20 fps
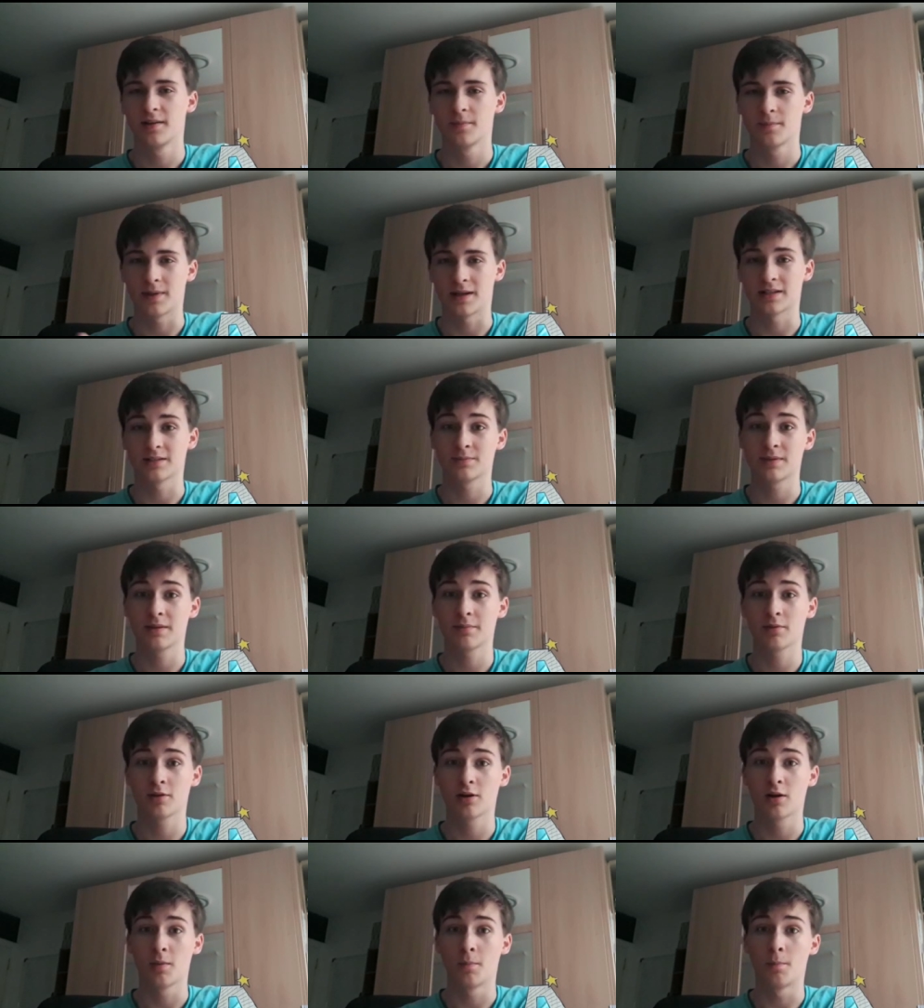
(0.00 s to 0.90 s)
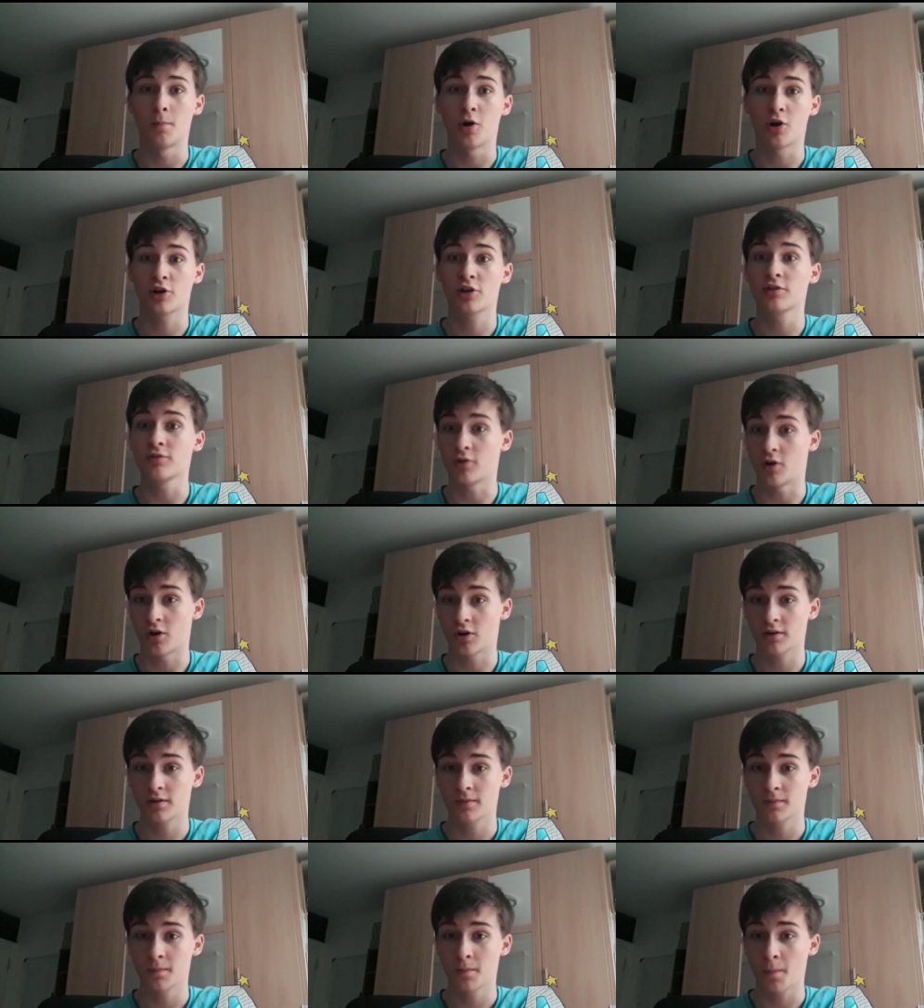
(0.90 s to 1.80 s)
past paper, mark it
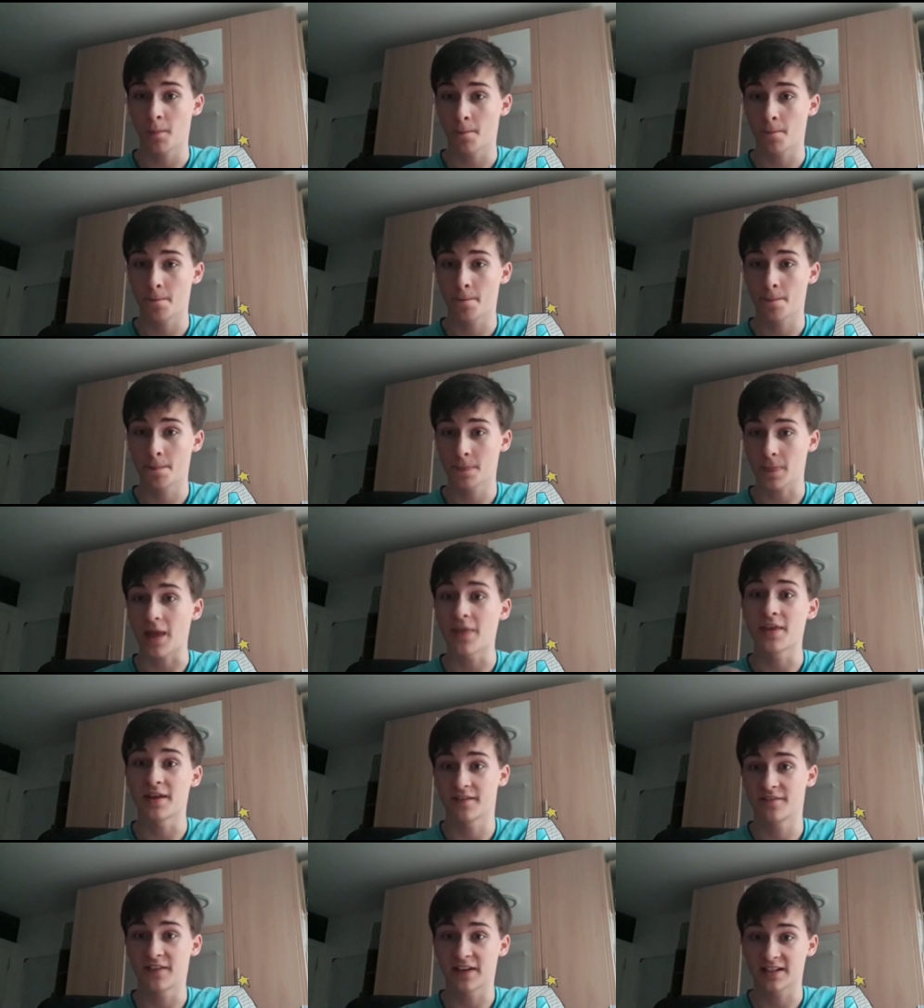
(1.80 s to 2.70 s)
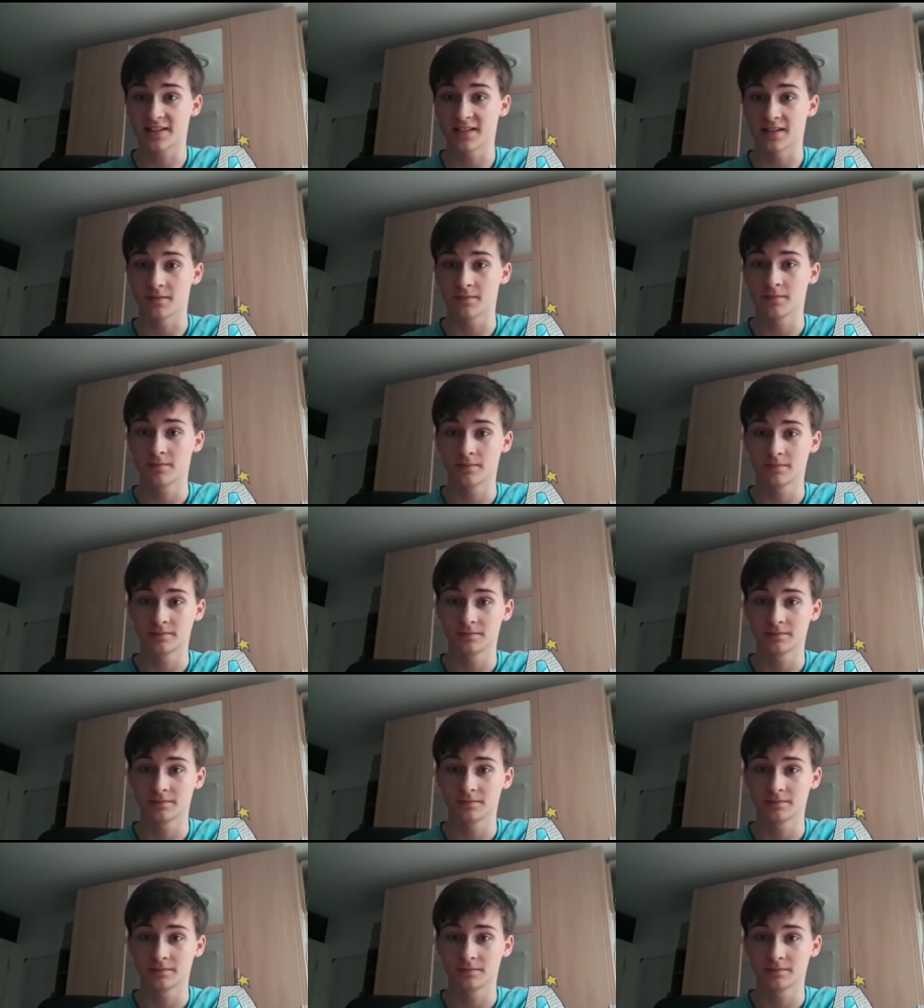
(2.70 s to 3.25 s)
wrong, and then fix it.